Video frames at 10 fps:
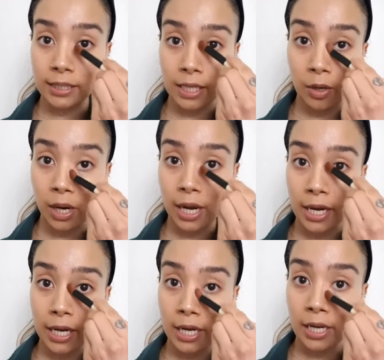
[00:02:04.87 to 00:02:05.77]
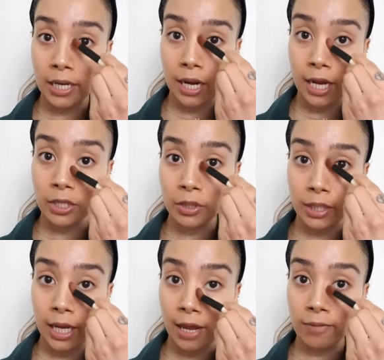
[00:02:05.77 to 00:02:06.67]
Now I
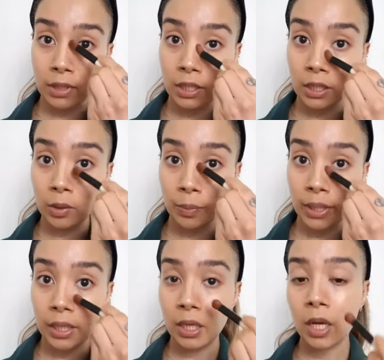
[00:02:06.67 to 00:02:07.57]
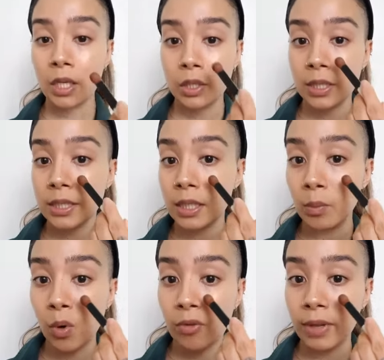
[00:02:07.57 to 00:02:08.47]
naturally have a little bit, you can see
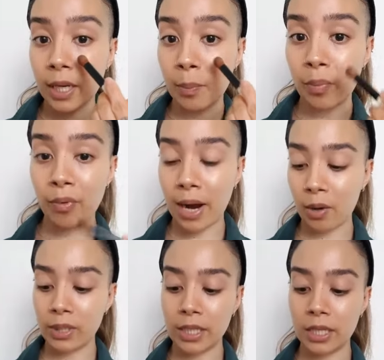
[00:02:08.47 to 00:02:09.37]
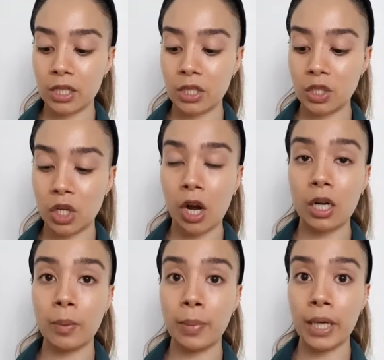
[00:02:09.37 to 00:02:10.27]
more of like a browny
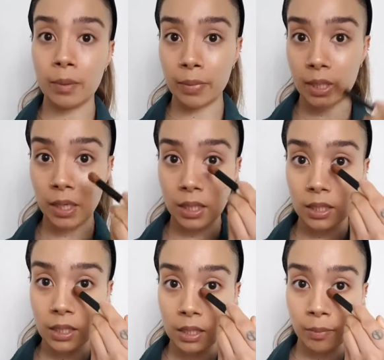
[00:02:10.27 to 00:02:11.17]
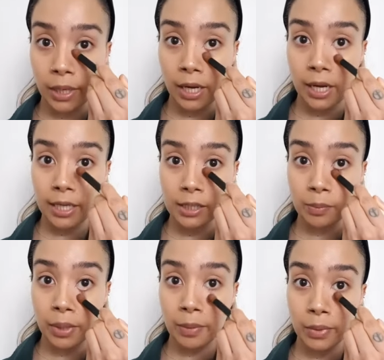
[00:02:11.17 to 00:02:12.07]
darker pigment underneath my eyes,
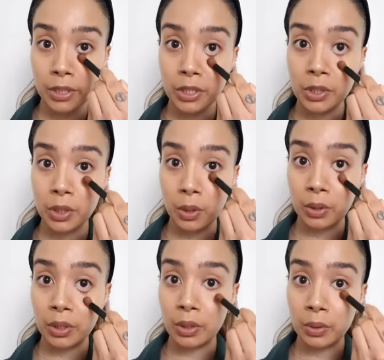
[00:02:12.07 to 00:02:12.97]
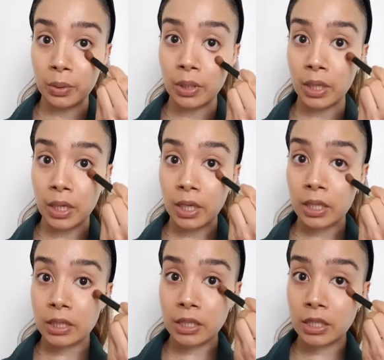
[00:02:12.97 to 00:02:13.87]
but I'm going to show you
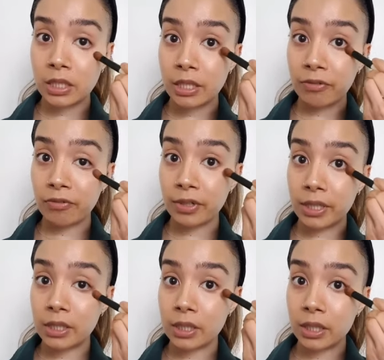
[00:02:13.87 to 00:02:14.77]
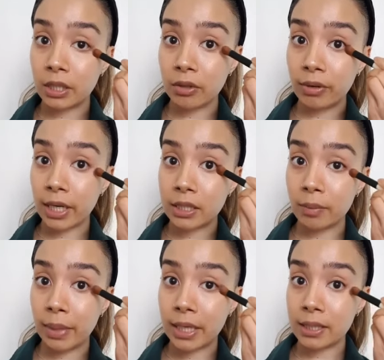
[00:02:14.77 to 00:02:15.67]
the difference a corrector
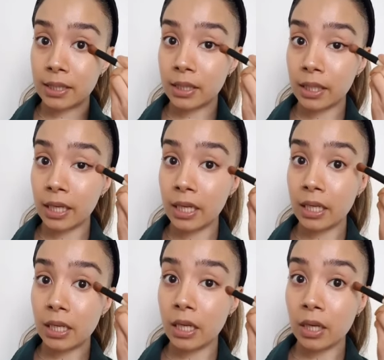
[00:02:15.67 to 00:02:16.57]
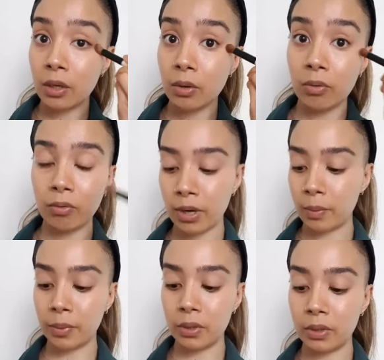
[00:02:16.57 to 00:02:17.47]
makes. It's
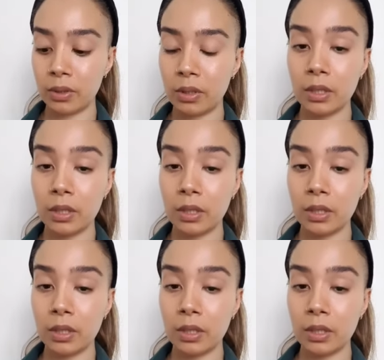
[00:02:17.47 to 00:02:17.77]
incredible.